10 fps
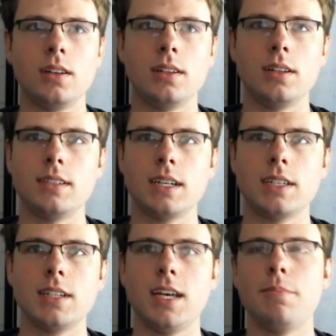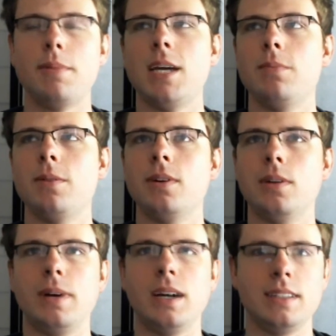there's actually a paper
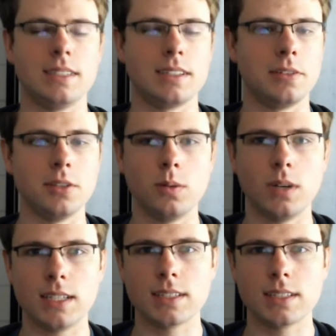about this. I don't know what it's